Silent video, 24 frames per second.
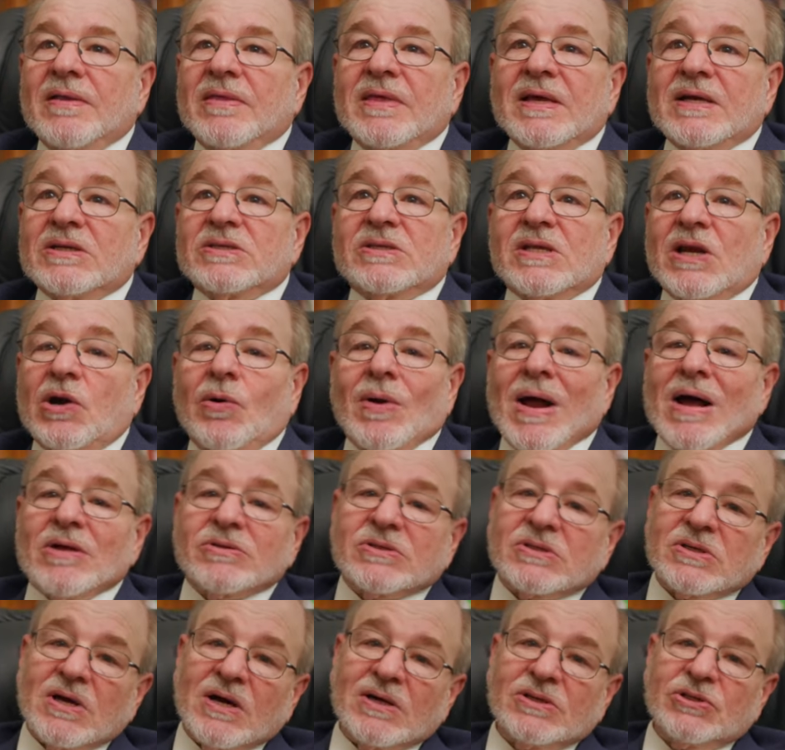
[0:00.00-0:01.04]
things that are
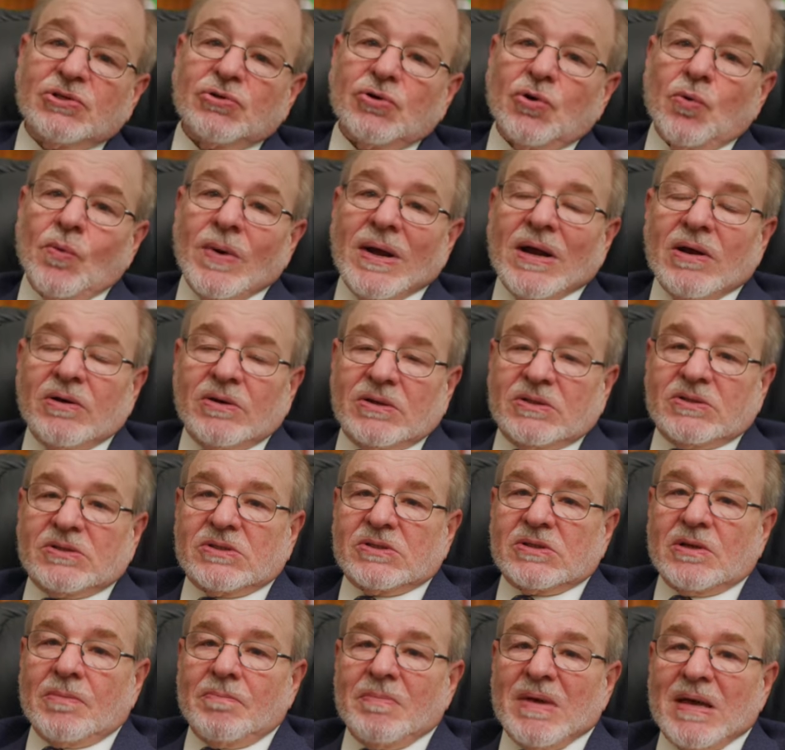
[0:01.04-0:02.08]
outside your
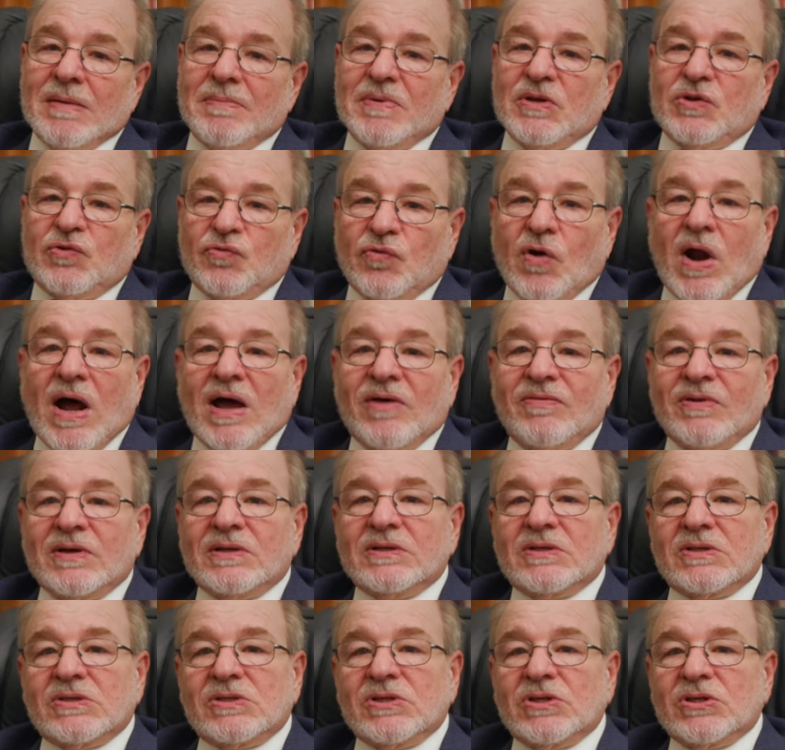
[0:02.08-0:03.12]
awareness may be
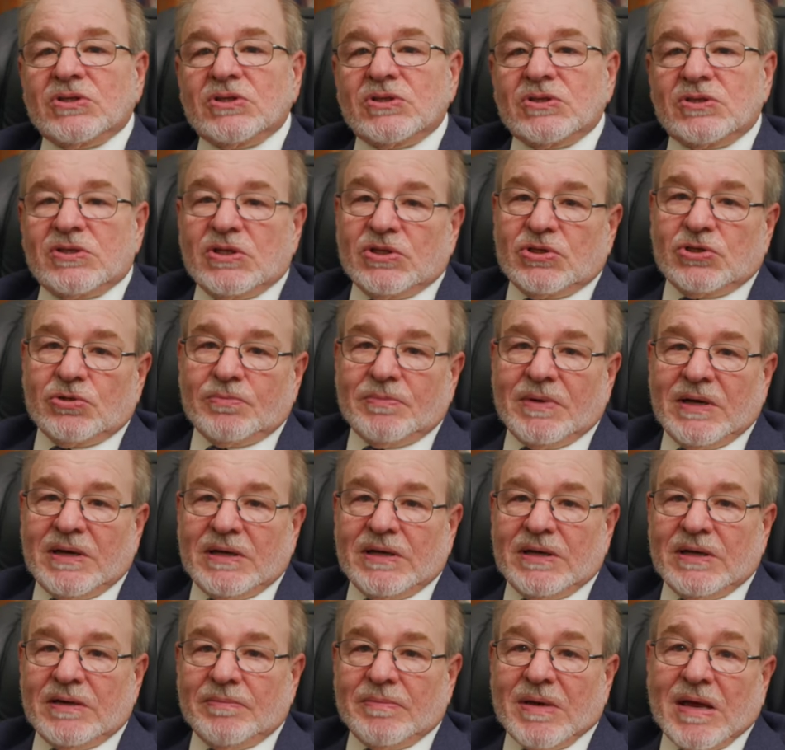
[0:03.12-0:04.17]
driving decisions that you're
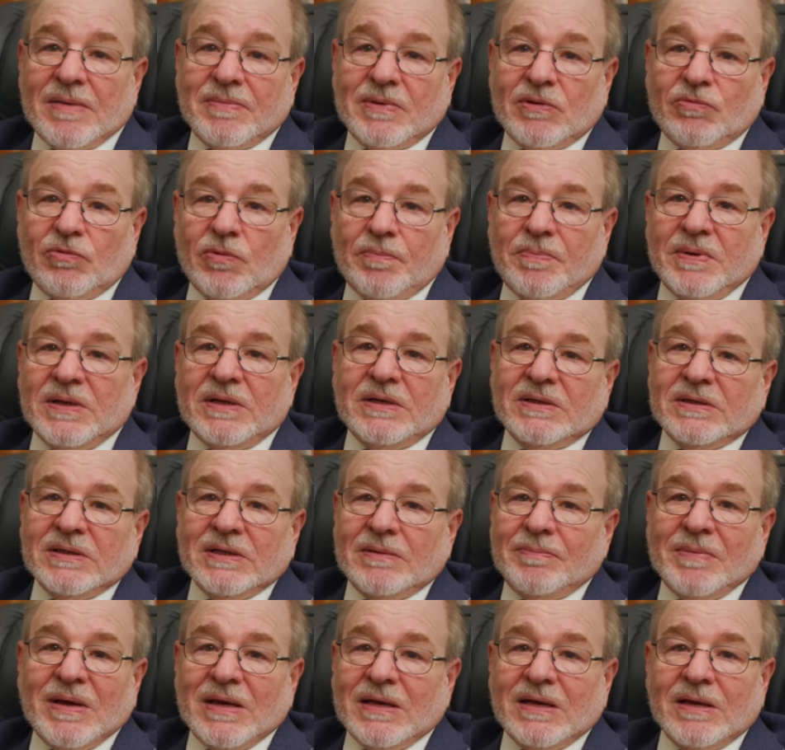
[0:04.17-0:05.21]
making, maybe
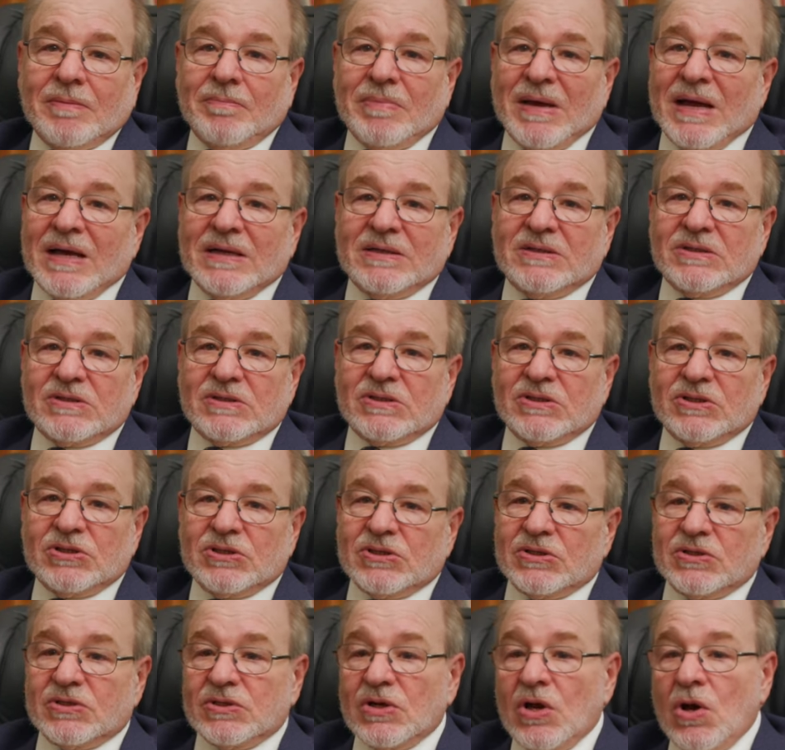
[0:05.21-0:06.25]
repeatedly making bad
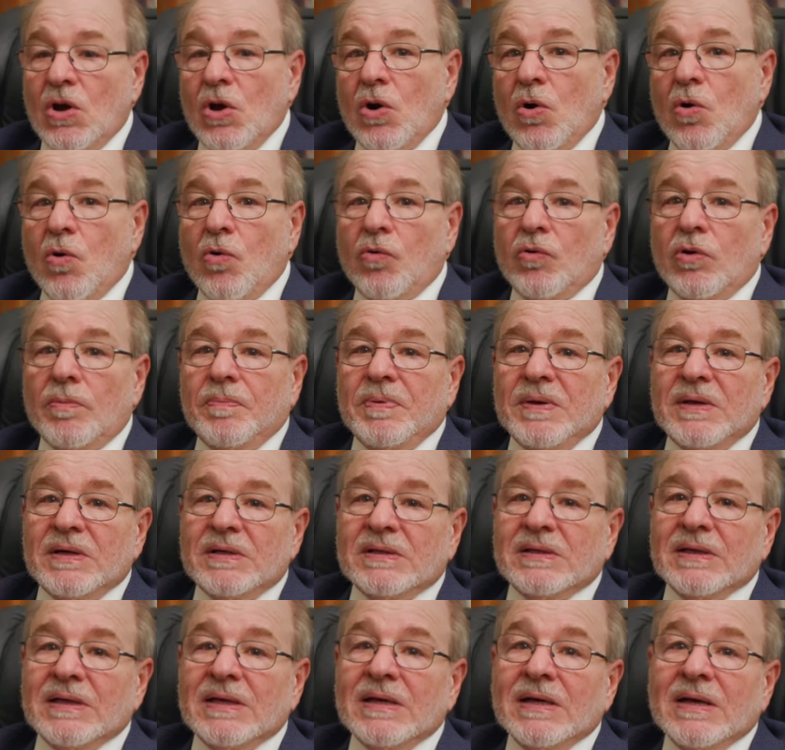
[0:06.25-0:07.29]
decisions, or
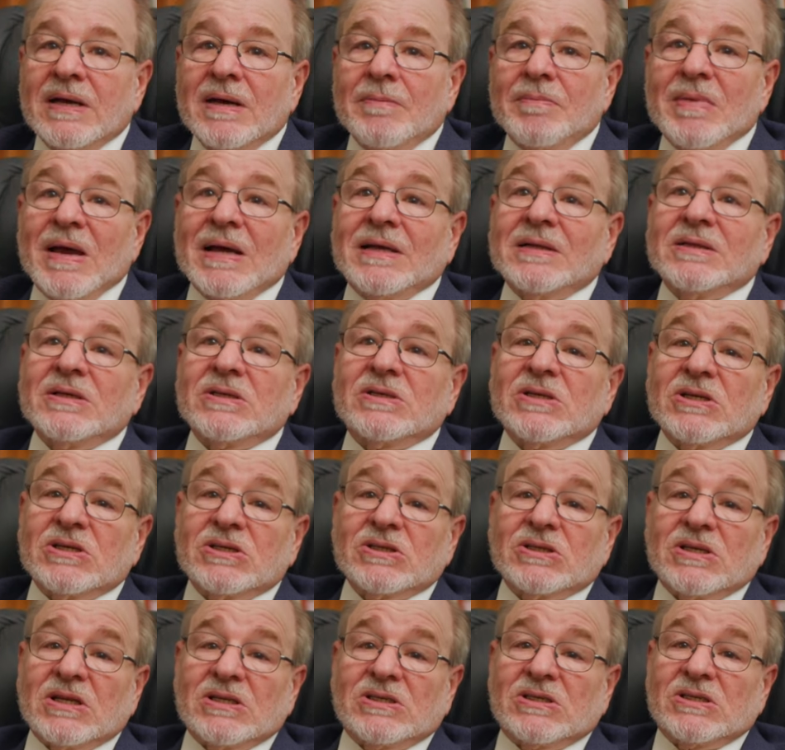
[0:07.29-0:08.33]
repeatedly making
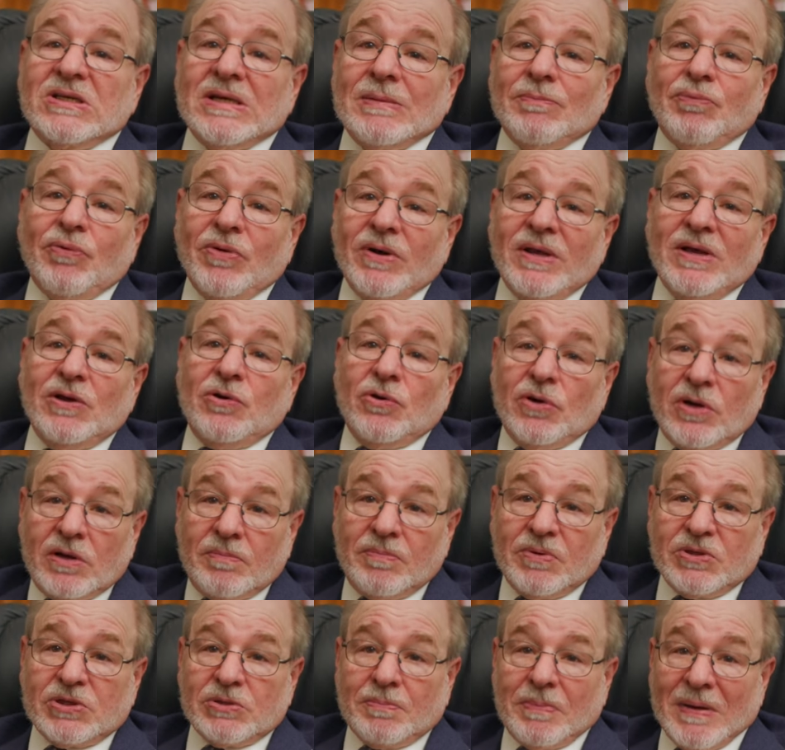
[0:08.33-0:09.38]
decisions that seem pretty
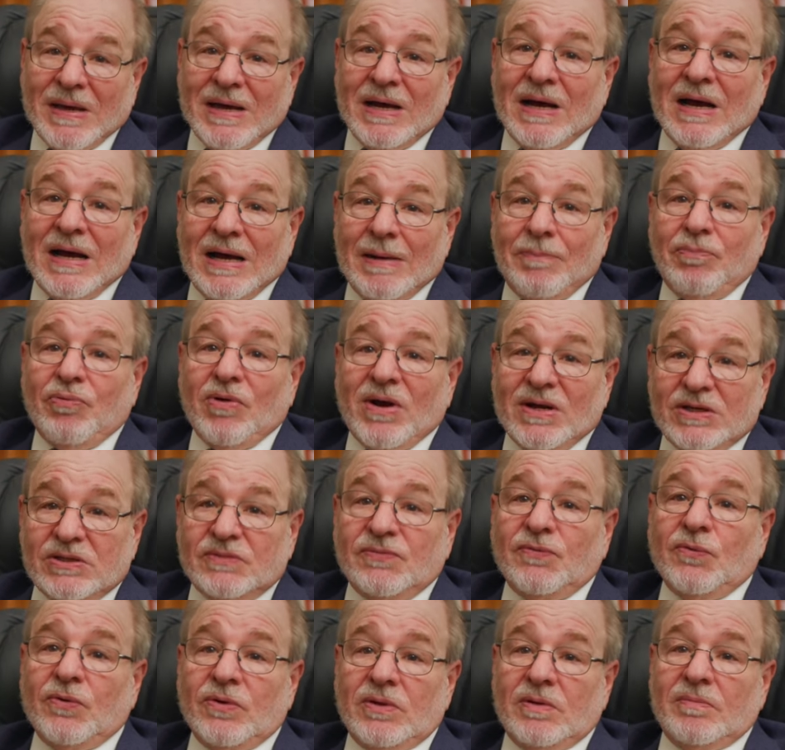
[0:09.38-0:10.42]
good, but you pay a high
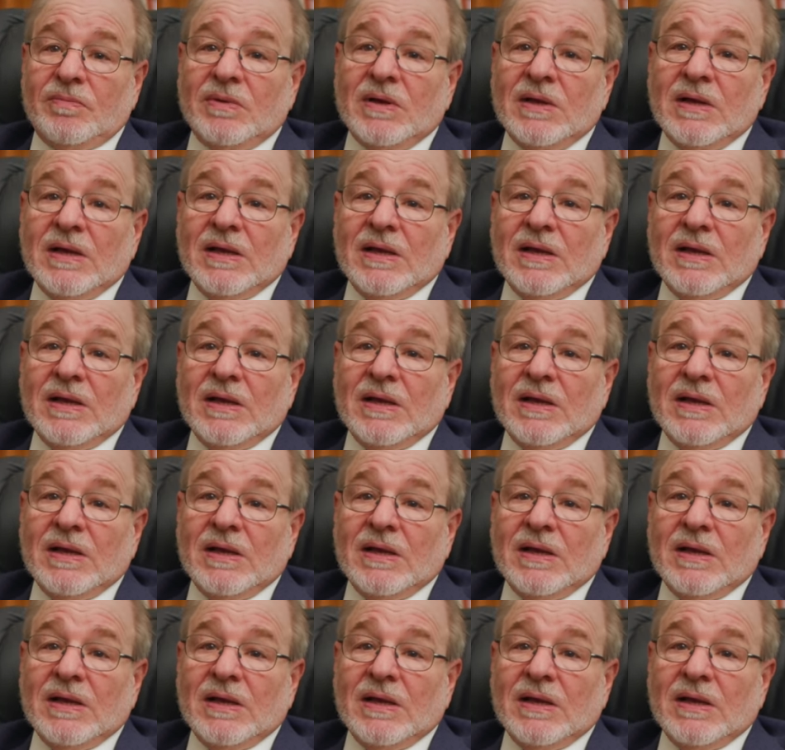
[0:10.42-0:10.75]
price for them.